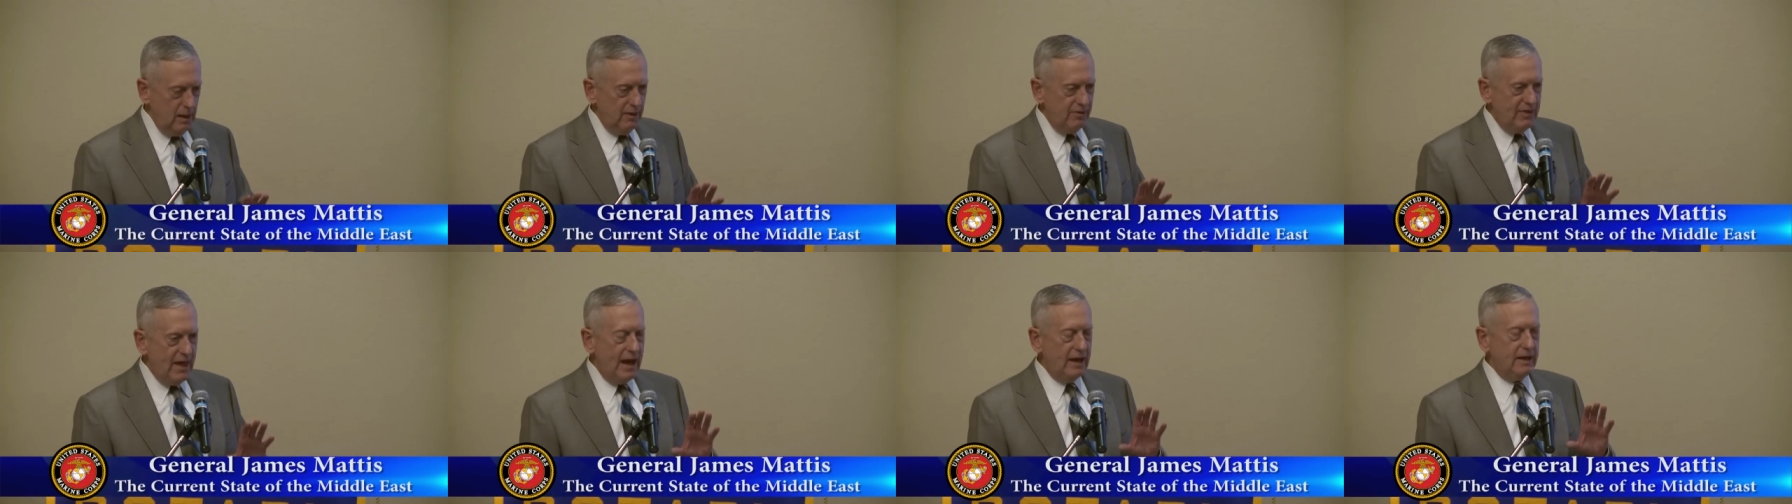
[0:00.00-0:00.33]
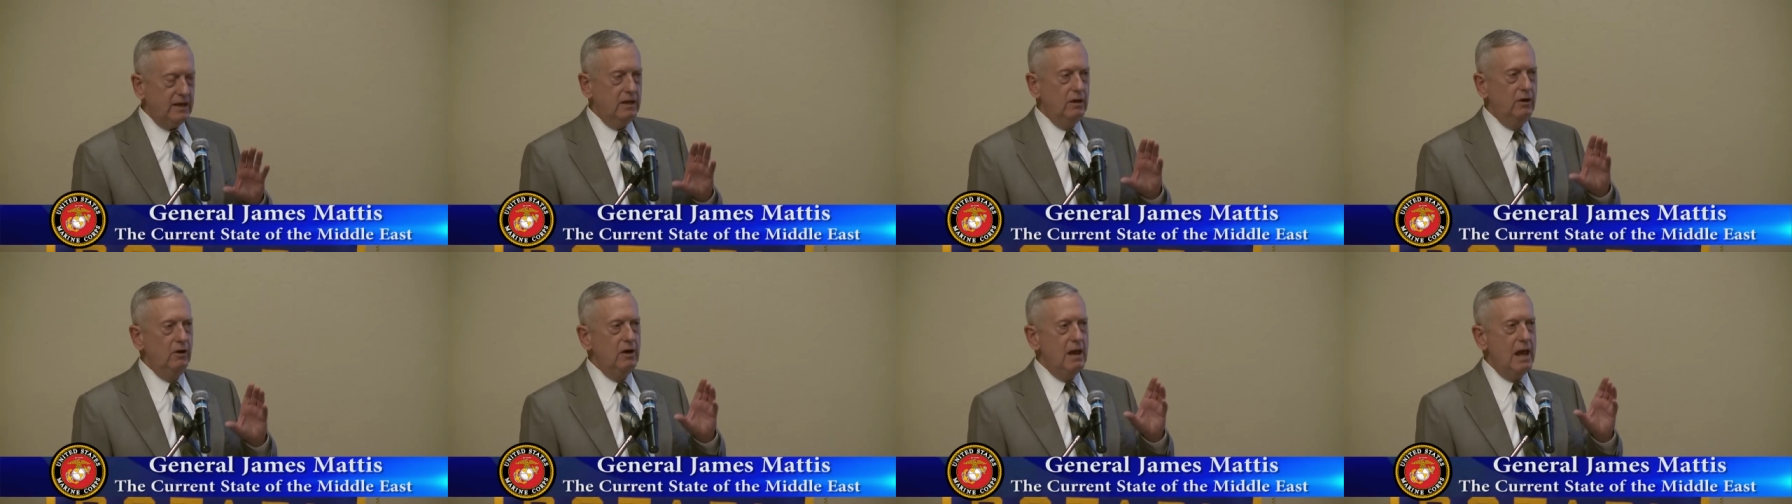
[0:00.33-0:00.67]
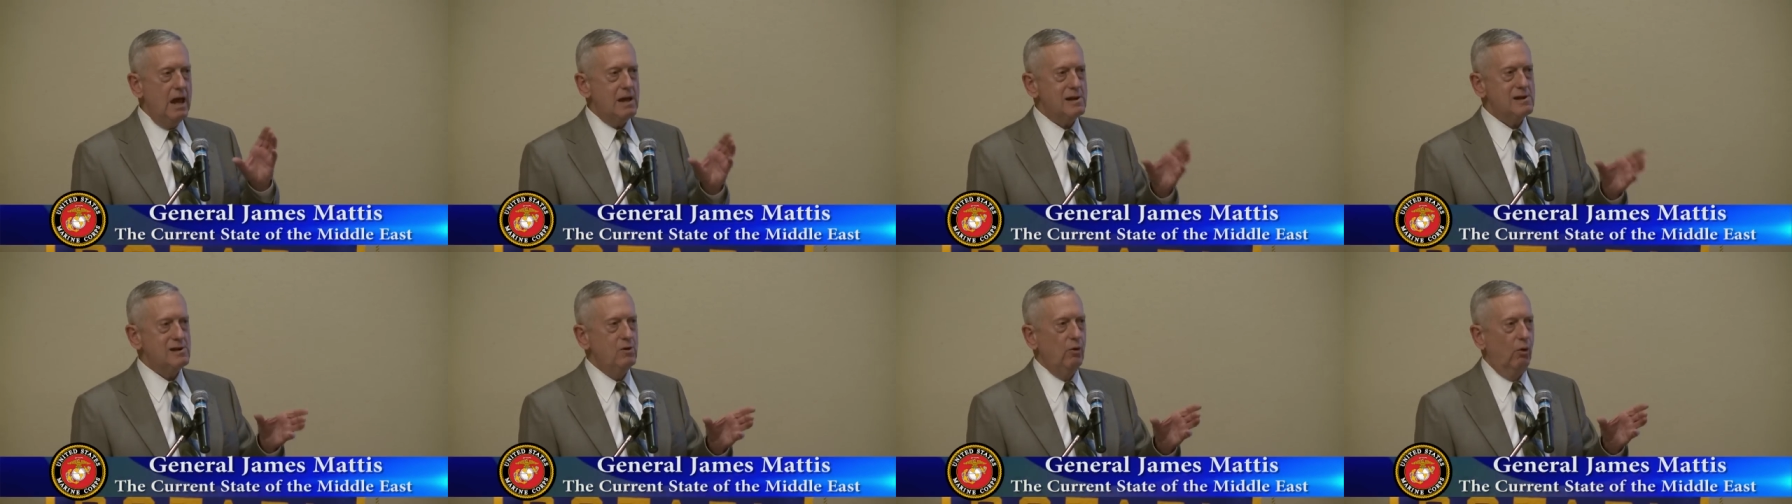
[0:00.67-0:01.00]
That
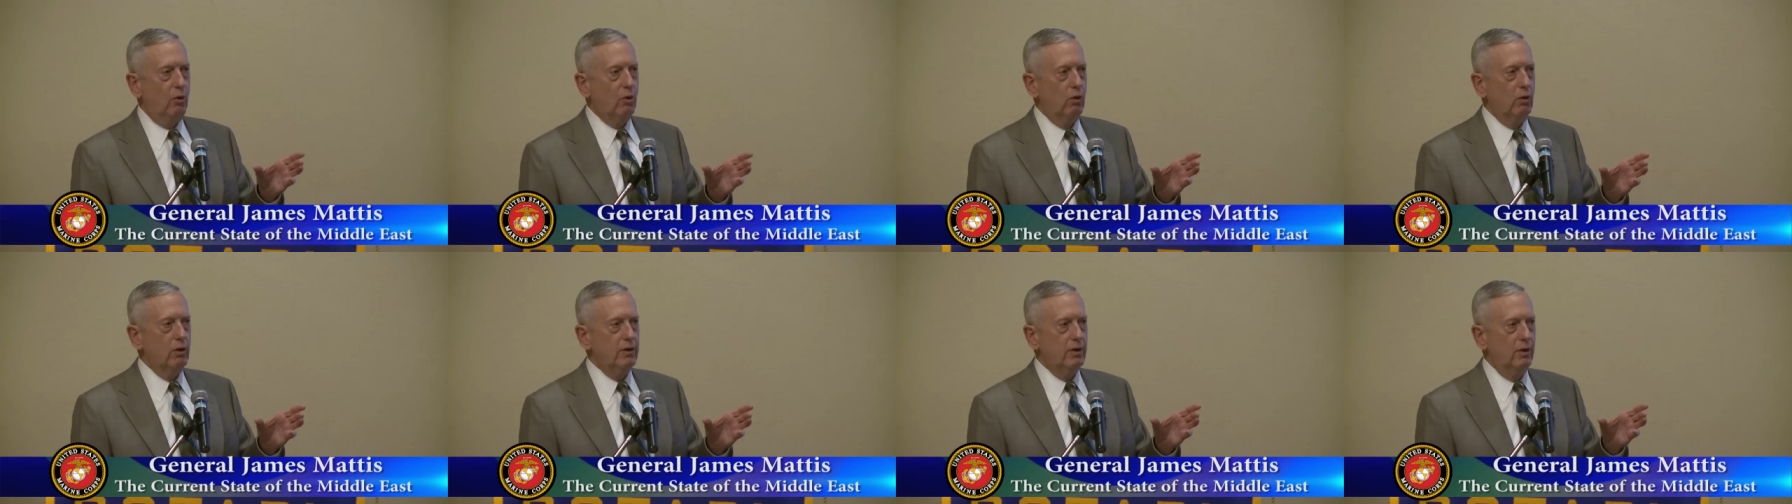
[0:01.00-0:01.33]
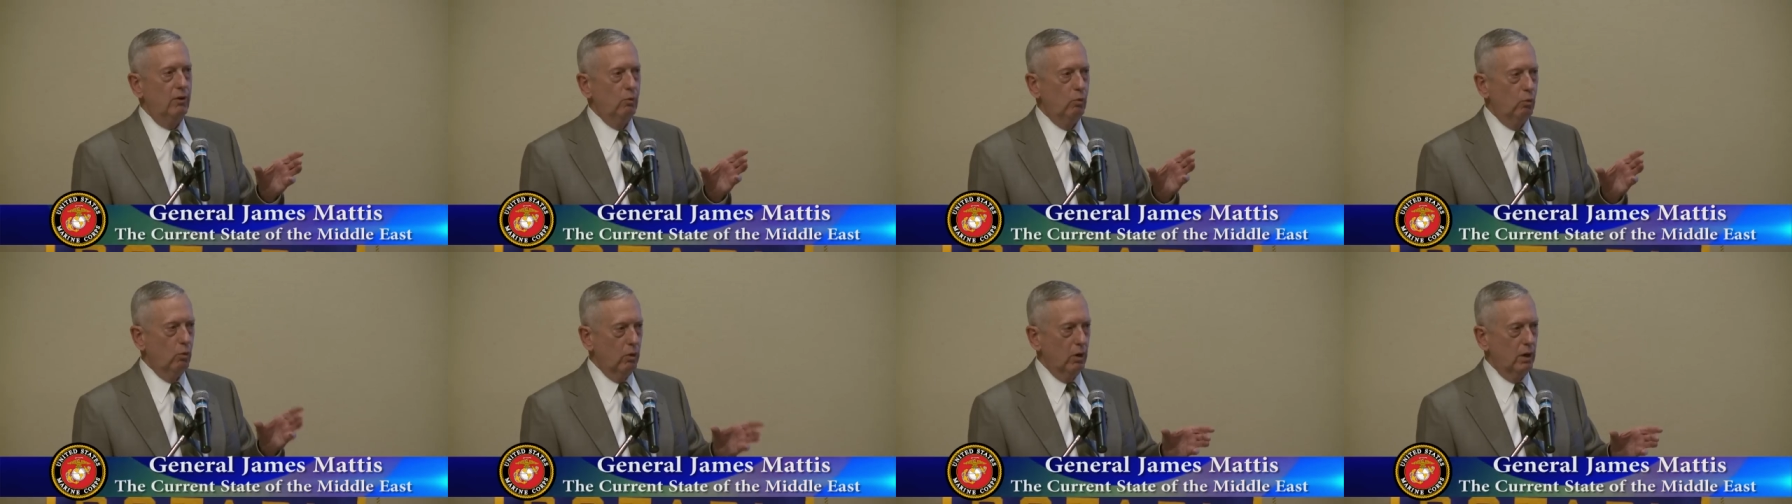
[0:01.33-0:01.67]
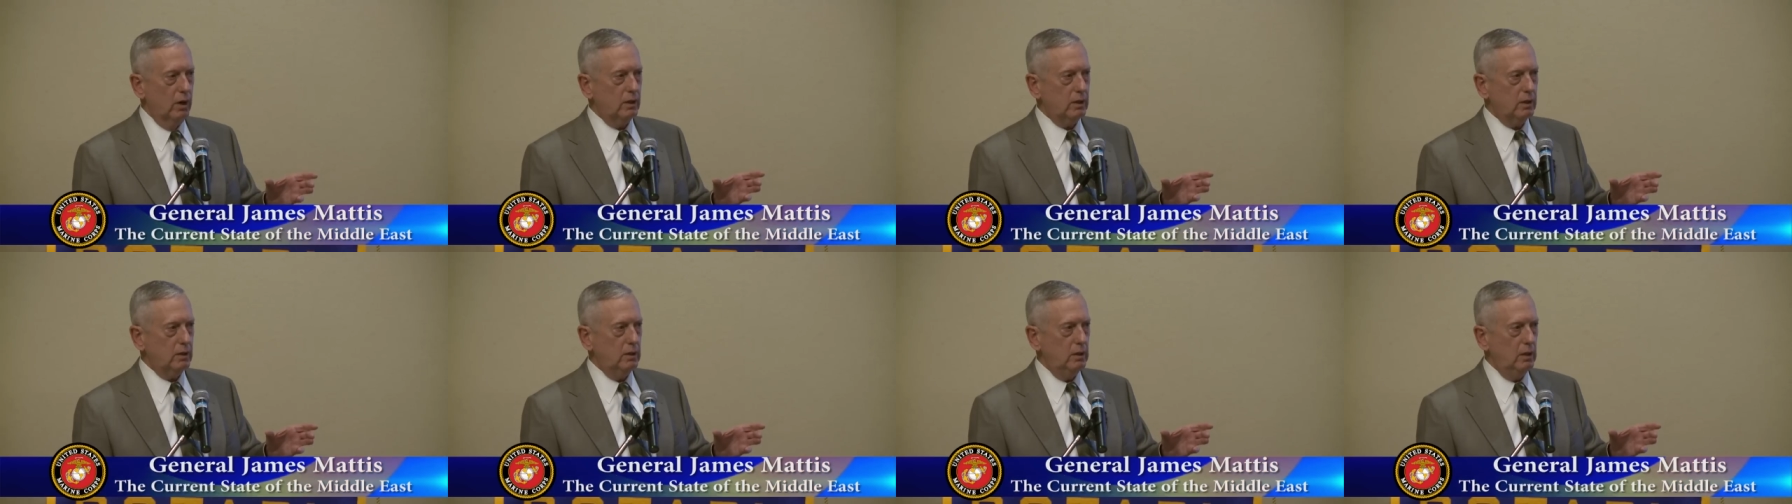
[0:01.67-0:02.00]
international order
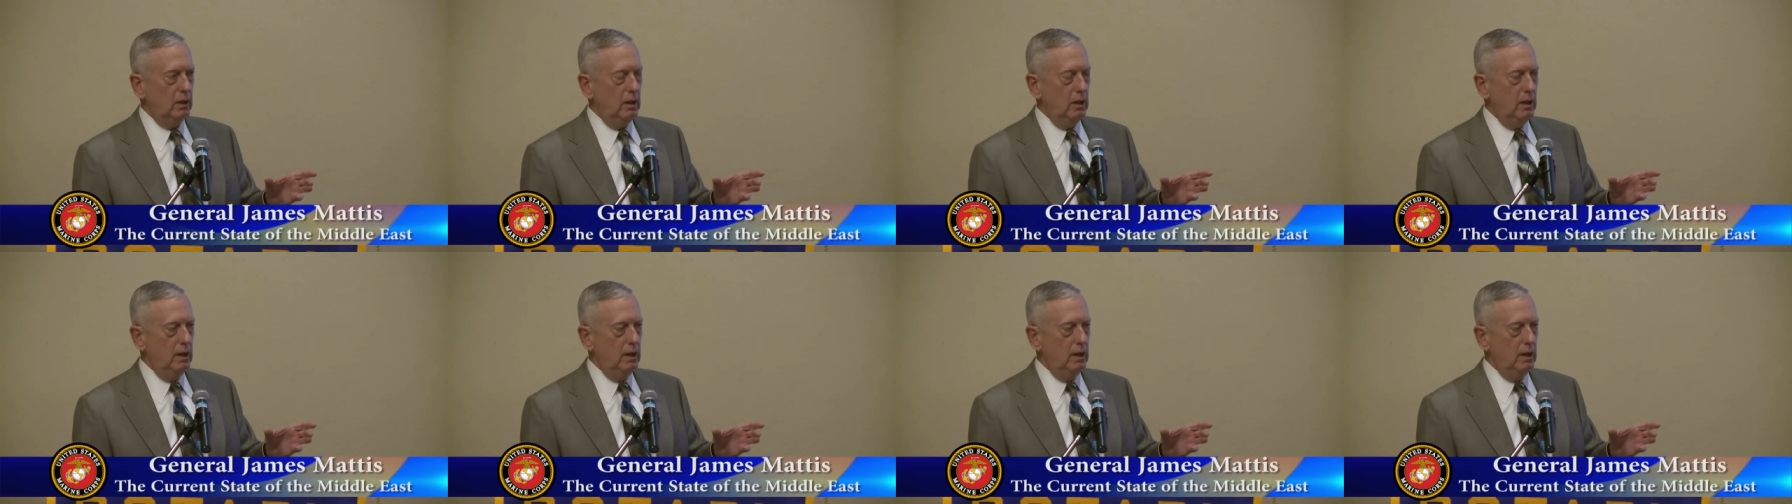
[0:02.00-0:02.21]
worked,